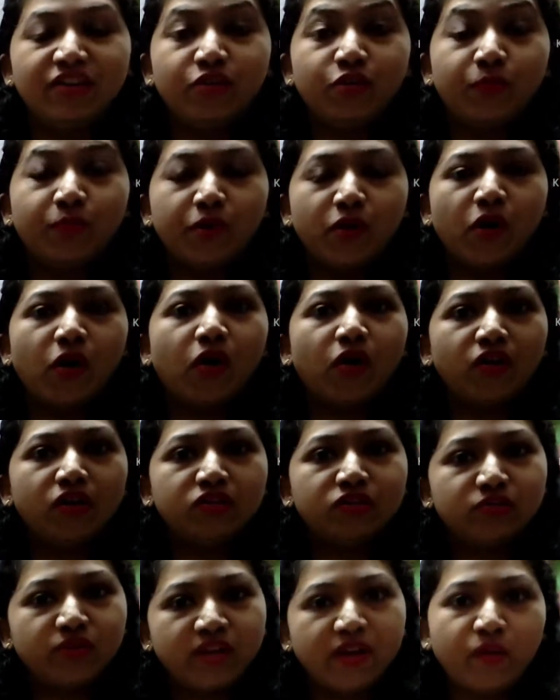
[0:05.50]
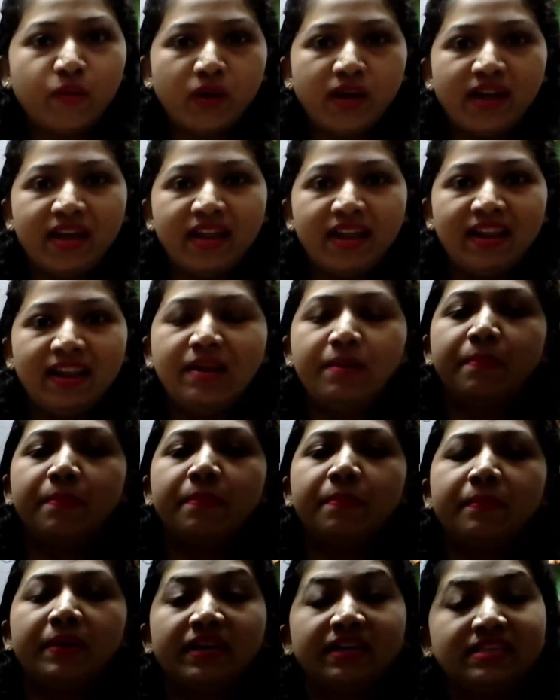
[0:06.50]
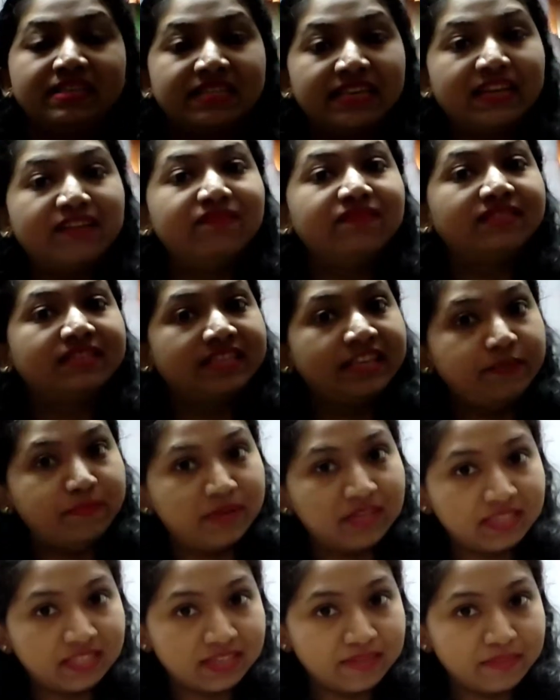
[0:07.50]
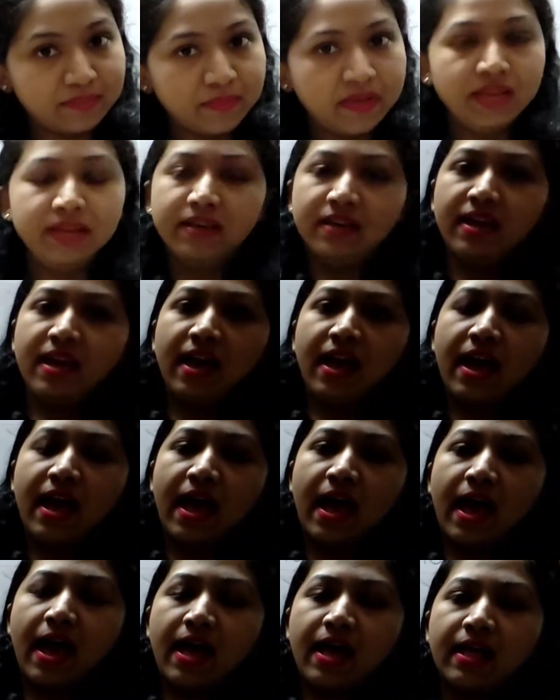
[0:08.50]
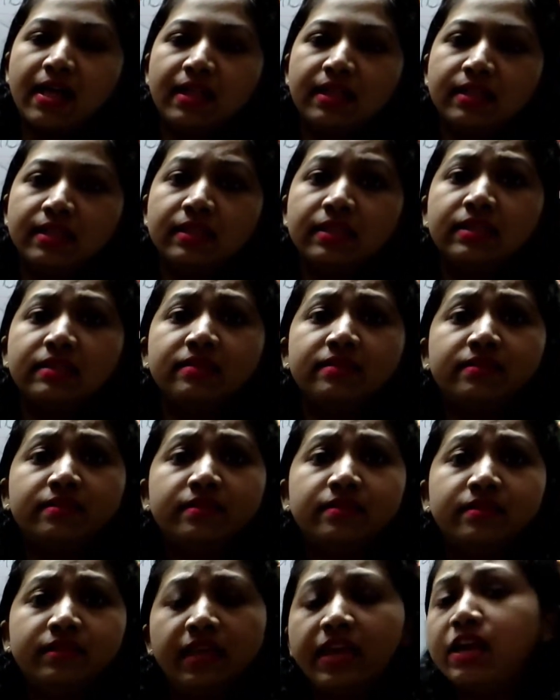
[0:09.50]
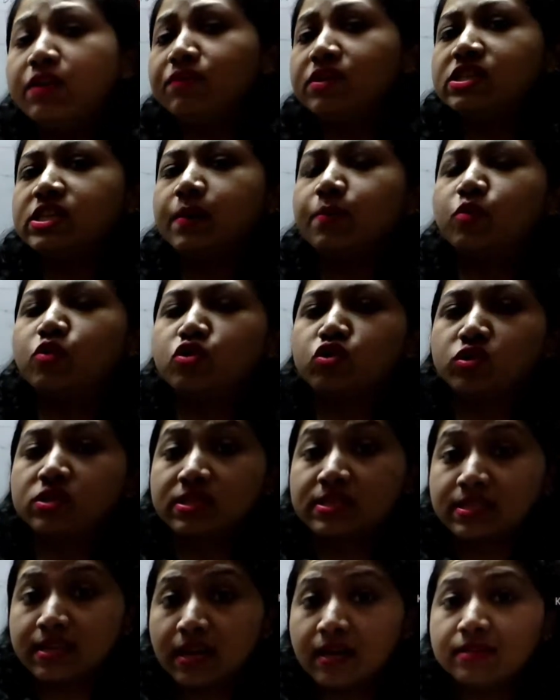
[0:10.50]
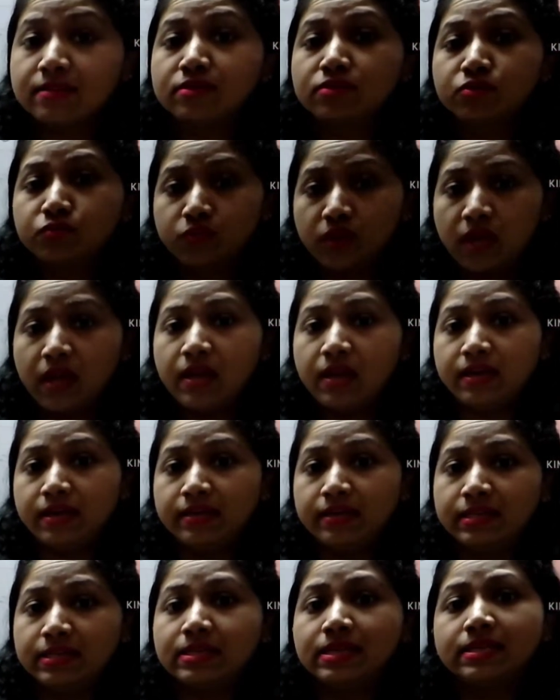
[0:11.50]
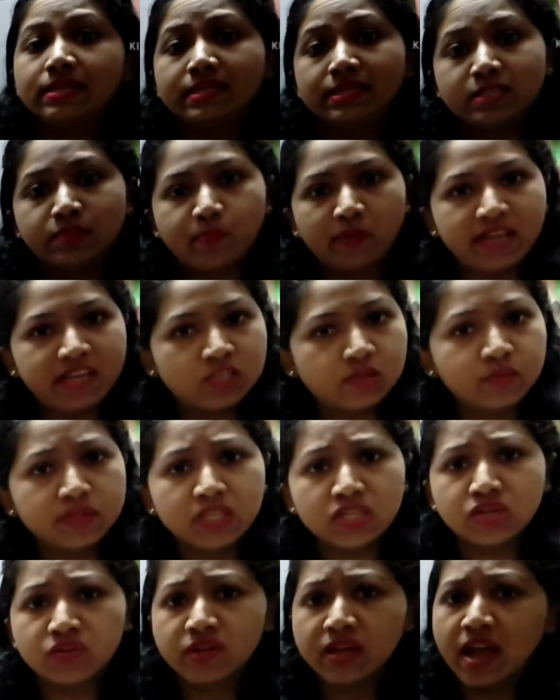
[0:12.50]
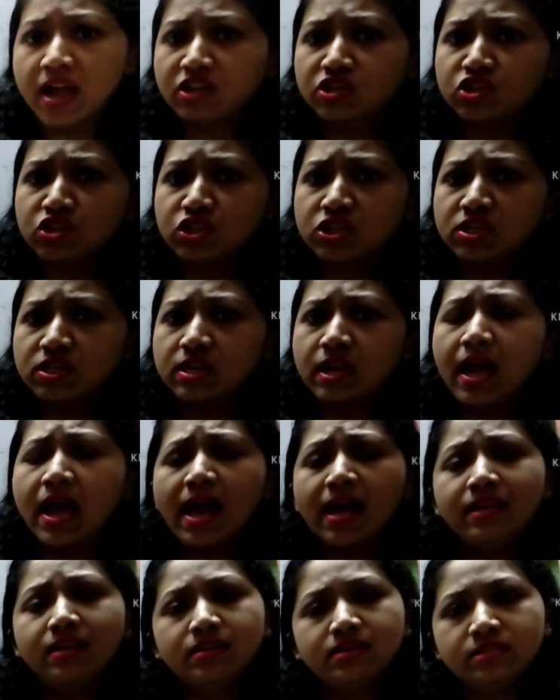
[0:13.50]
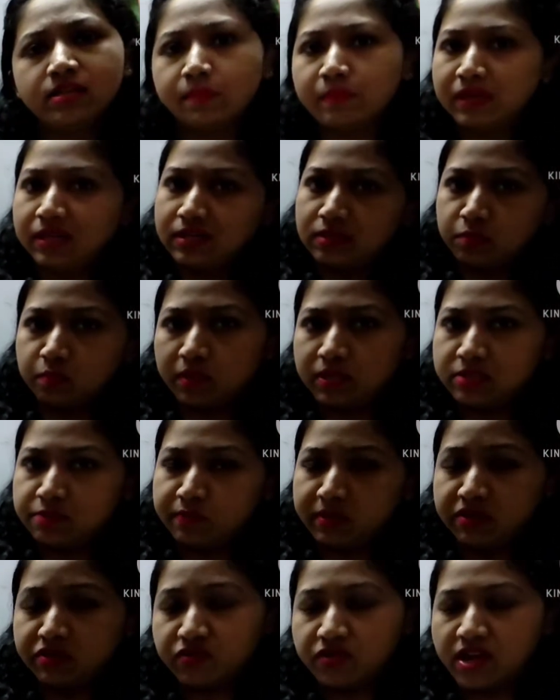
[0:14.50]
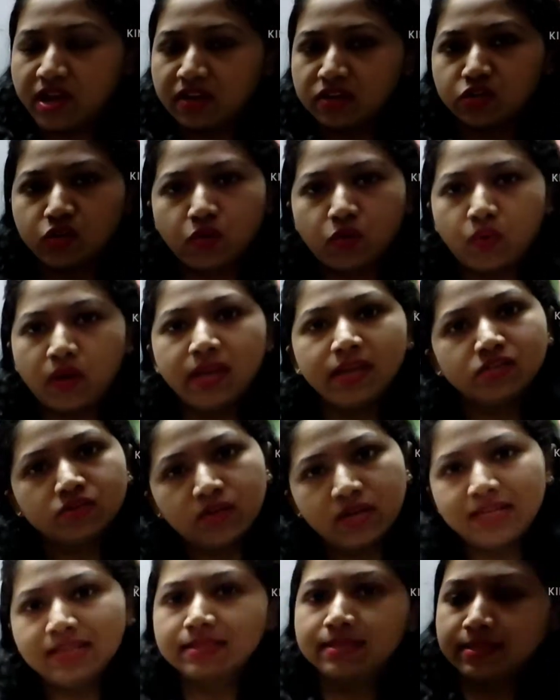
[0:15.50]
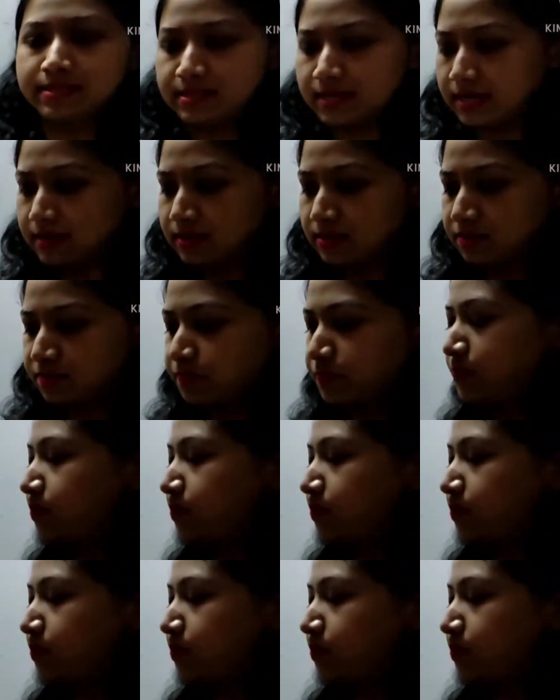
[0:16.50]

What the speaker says: hope you're all doing well. Myself Seema Tambe, and the thing which I'm going to discuss today is displacement reaction and double displacement reaction. Okay, so let's start.